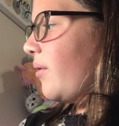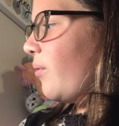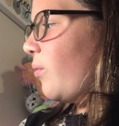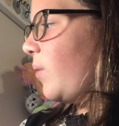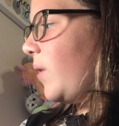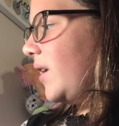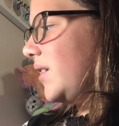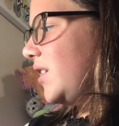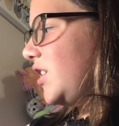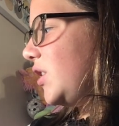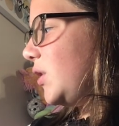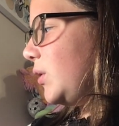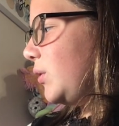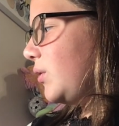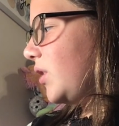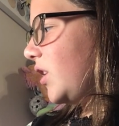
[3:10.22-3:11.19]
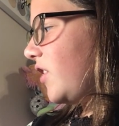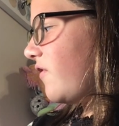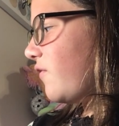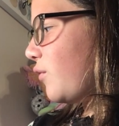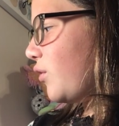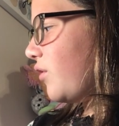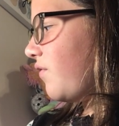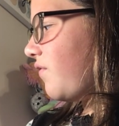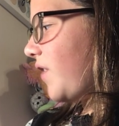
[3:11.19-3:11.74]
one, two, three,
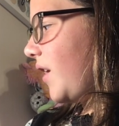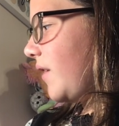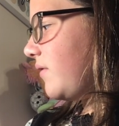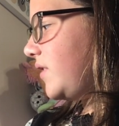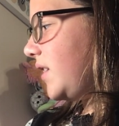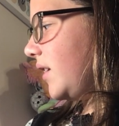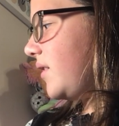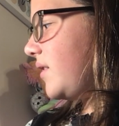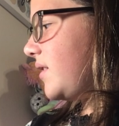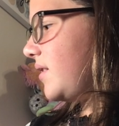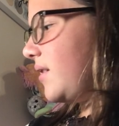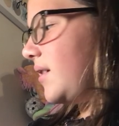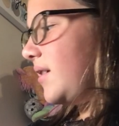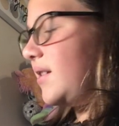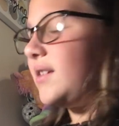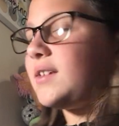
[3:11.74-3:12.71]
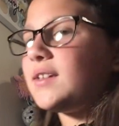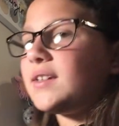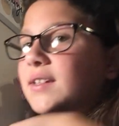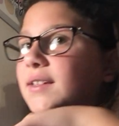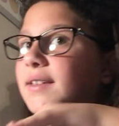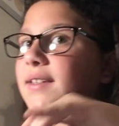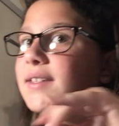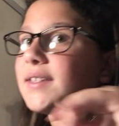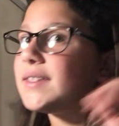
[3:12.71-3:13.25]
four, five, six,
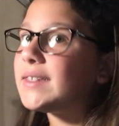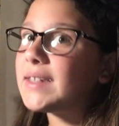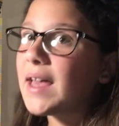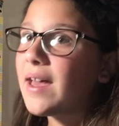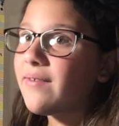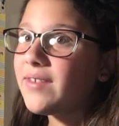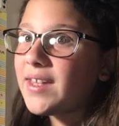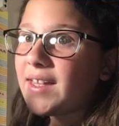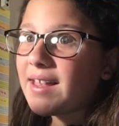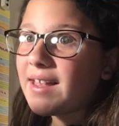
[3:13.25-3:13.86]
seven.